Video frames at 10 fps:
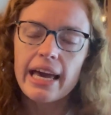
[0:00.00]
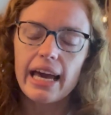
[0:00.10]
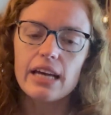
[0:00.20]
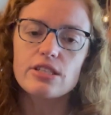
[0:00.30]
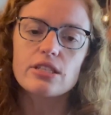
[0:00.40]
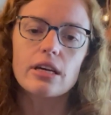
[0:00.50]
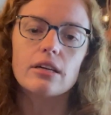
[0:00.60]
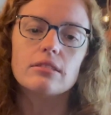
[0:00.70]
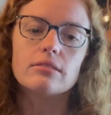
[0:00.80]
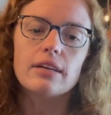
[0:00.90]
And
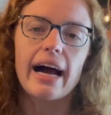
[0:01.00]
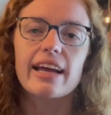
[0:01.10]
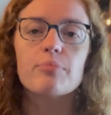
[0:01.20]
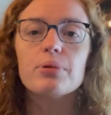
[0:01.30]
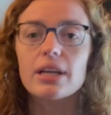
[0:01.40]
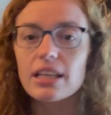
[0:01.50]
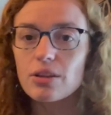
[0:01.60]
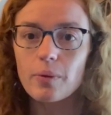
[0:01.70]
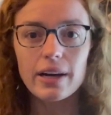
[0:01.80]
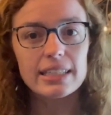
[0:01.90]
so I can put in
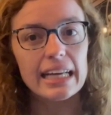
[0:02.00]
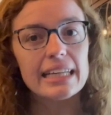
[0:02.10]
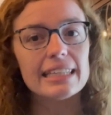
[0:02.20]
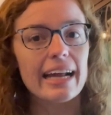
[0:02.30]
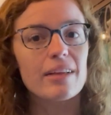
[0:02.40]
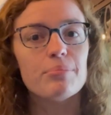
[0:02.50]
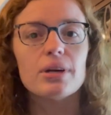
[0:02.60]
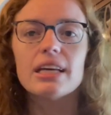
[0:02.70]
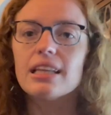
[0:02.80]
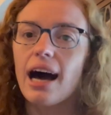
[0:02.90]
the work days, I can
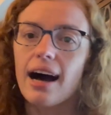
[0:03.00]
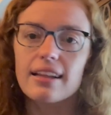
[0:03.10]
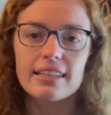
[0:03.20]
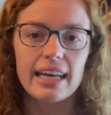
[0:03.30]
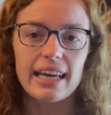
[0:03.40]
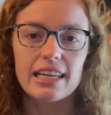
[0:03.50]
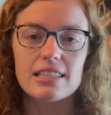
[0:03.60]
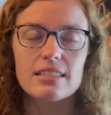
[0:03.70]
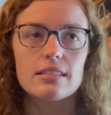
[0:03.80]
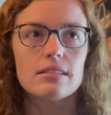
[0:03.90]
put in the
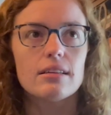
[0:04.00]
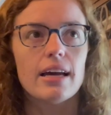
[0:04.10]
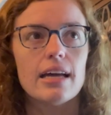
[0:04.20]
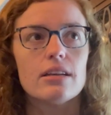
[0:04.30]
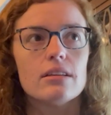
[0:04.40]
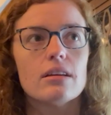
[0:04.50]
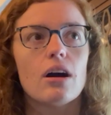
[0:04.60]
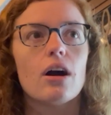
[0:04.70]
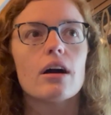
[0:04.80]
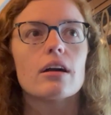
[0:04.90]
holidays, and
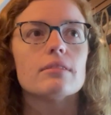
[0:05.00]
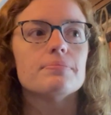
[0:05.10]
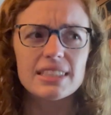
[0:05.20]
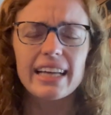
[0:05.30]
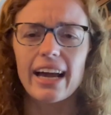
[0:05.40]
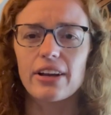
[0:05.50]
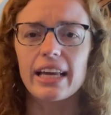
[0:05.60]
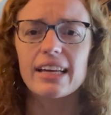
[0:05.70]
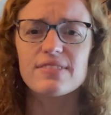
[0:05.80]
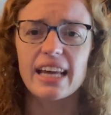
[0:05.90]
our county
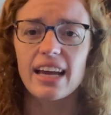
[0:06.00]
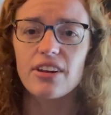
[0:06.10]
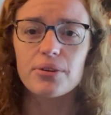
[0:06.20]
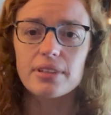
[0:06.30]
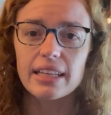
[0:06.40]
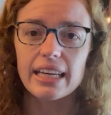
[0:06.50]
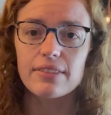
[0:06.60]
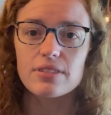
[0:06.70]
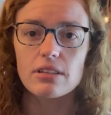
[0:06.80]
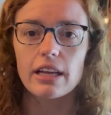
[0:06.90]
gives annual
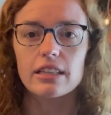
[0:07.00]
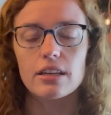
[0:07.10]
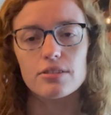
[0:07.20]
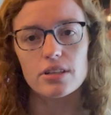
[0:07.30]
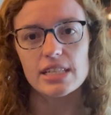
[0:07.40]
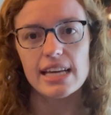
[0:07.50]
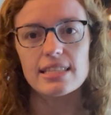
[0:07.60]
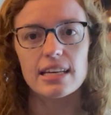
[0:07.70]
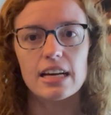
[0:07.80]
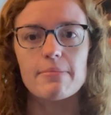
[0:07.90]
leave. So like those are days
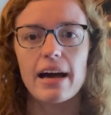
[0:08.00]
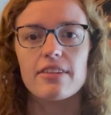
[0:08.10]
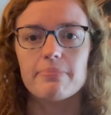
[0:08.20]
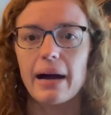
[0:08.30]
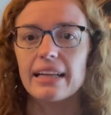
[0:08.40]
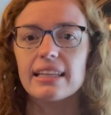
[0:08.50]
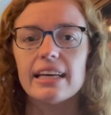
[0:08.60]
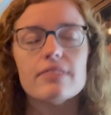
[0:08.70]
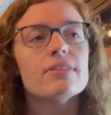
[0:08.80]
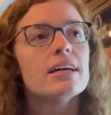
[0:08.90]
that come out of my
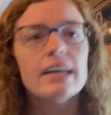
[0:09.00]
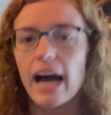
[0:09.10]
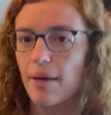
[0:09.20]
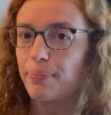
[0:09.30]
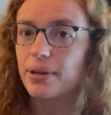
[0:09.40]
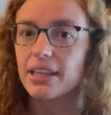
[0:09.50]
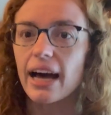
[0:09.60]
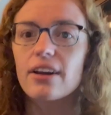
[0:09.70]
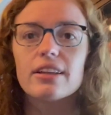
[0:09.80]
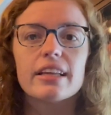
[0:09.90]
leave. I put
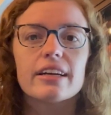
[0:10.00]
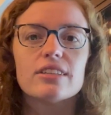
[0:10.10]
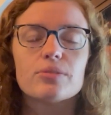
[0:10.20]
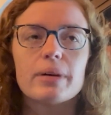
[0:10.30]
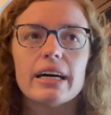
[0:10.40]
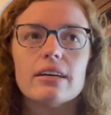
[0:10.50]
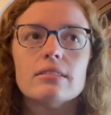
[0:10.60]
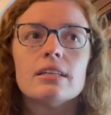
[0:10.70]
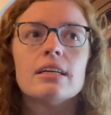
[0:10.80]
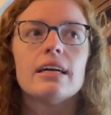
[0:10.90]
that on there as
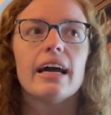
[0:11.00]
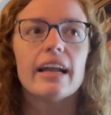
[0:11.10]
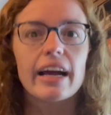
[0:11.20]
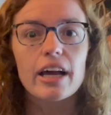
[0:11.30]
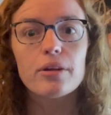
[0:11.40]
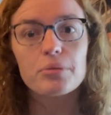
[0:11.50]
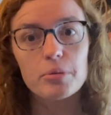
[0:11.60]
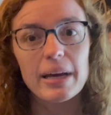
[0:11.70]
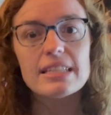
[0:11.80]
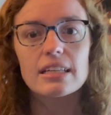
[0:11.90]
well. And I go through
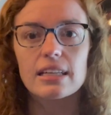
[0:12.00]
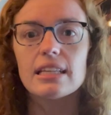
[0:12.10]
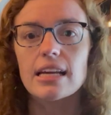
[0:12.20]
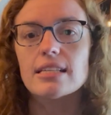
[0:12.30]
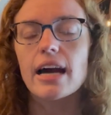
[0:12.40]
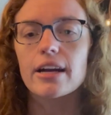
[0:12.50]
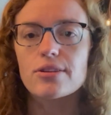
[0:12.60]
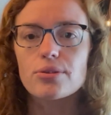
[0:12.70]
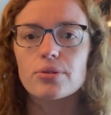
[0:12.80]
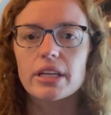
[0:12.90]
basically the entire
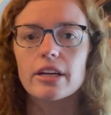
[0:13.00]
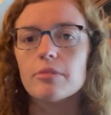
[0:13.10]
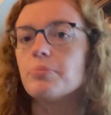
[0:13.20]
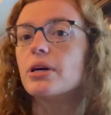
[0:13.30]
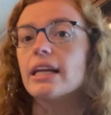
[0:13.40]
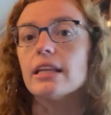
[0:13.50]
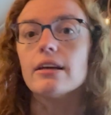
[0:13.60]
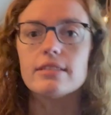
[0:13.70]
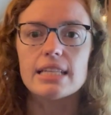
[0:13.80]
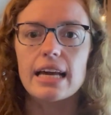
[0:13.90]
school year and put in
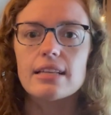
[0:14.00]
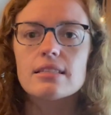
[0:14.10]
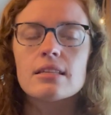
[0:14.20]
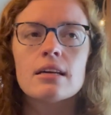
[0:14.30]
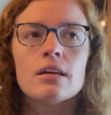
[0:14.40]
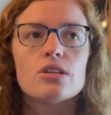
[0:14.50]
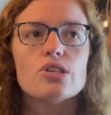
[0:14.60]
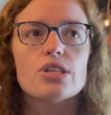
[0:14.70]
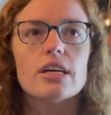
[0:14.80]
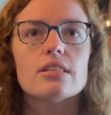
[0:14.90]
those dates
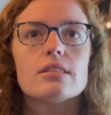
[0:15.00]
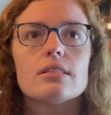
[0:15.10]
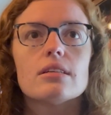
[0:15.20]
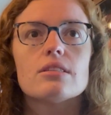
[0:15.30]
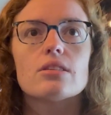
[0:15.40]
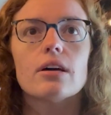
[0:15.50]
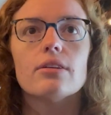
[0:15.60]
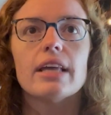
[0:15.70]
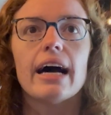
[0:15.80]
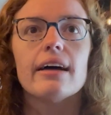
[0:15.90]
just so
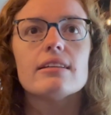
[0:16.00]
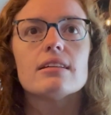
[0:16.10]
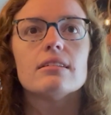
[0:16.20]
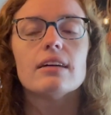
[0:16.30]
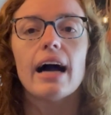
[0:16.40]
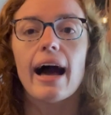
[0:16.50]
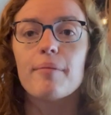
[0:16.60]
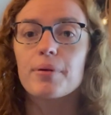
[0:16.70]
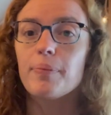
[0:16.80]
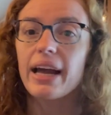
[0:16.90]
that
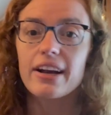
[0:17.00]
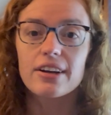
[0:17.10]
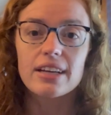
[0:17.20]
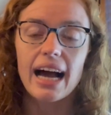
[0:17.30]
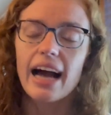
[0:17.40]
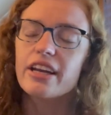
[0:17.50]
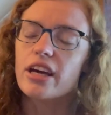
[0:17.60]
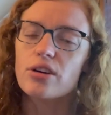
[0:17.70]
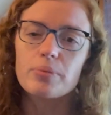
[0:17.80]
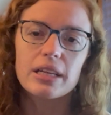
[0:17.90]
I'm prepared. I
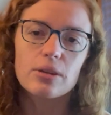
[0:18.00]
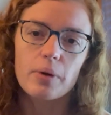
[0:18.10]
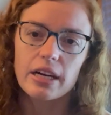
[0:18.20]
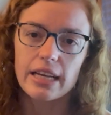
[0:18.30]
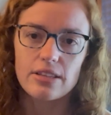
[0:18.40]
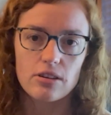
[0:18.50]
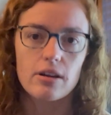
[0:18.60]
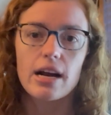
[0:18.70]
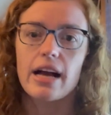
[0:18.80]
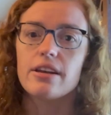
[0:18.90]
know when the work days
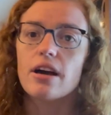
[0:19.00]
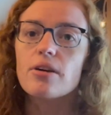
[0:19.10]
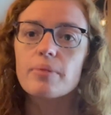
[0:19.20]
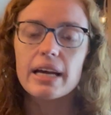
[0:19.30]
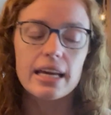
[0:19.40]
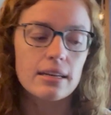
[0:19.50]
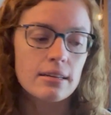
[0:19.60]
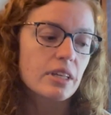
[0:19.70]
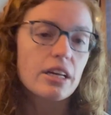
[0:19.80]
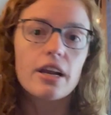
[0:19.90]
are. I know when,
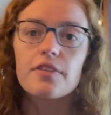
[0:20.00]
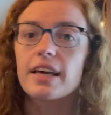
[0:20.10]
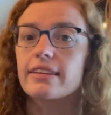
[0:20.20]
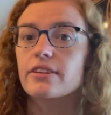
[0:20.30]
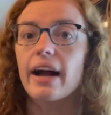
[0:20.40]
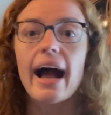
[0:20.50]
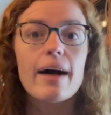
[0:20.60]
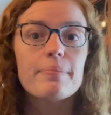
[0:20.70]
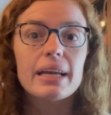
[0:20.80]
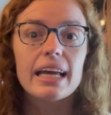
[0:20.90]
you know, things are
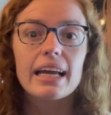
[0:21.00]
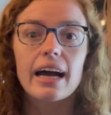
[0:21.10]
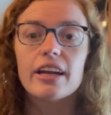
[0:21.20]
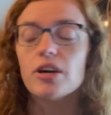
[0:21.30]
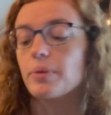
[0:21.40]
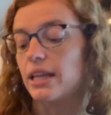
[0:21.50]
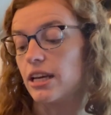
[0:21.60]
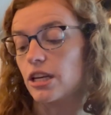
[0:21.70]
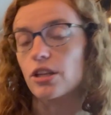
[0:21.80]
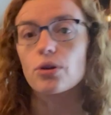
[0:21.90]
happening. I know when the
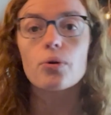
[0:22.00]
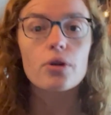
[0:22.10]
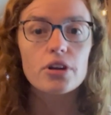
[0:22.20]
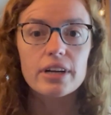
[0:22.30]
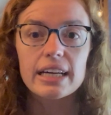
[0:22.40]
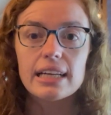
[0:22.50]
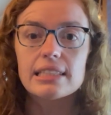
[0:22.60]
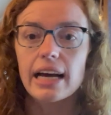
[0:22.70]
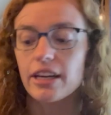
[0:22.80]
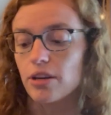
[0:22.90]
end of the quarter is.
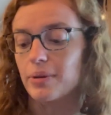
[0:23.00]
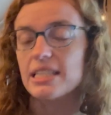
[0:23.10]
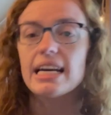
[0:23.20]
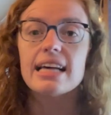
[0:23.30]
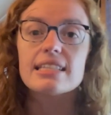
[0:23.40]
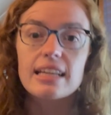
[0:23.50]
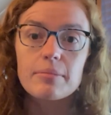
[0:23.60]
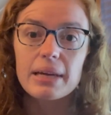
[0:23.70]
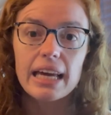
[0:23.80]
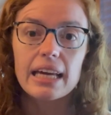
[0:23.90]
I know when testing
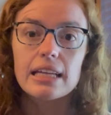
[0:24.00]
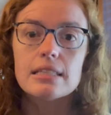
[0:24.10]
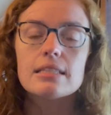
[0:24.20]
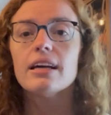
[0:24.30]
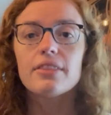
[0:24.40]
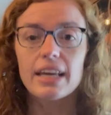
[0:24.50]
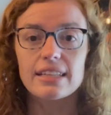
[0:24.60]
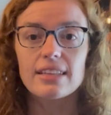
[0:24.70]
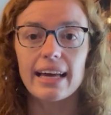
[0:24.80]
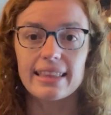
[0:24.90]
begins,
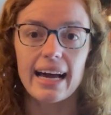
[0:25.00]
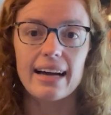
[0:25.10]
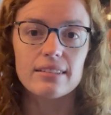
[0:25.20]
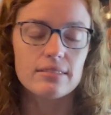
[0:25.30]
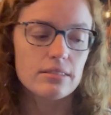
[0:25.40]
things like that.